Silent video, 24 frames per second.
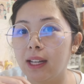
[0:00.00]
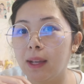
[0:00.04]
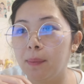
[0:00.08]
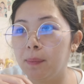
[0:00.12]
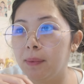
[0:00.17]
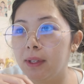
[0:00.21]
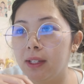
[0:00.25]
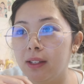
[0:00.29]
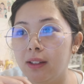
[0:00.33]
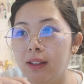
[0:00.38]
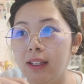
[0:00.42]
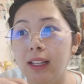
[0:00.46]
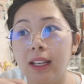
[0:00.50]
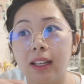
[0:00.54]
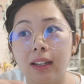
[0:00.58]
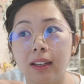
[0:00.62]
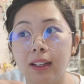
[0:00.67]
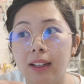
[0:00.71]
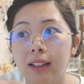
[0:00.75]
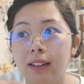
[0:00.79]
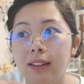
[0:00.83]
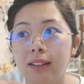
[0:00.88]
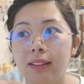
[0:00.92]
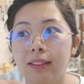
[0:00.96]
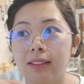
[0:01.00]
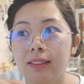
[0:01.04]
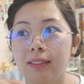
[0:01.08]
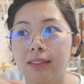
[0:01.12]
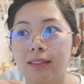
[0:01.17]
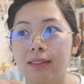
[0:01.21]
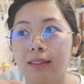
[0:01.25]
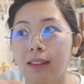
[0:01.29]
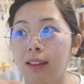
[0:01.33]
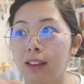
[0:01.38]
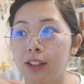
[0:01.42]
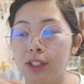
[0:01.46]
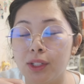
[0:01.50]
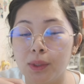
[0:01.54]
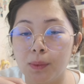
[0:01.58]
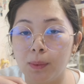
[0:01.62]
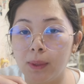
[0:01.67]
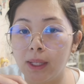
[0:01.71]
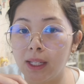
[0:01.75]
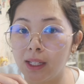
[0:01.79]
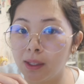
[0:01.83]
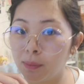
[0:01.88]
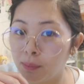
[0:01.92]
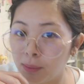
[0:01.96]
I'm gonna get it this
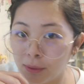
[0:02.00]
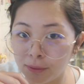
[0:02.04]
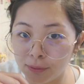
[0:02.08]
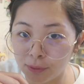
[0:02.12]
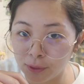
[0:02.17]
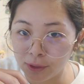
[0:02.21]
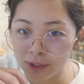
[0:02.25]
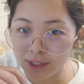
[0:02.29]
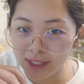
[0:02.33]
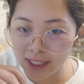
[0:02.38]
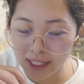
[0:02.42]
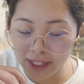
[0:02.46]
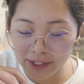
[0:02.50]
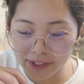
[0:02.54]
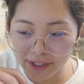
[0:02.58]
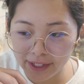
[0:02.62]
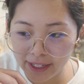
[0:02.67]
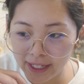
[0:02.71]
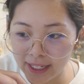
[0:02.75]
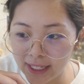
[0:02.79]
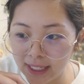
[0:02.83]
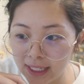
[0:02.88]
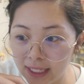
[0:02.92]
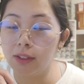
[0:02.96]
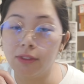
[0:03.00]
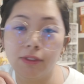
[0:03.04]
week before Saturday.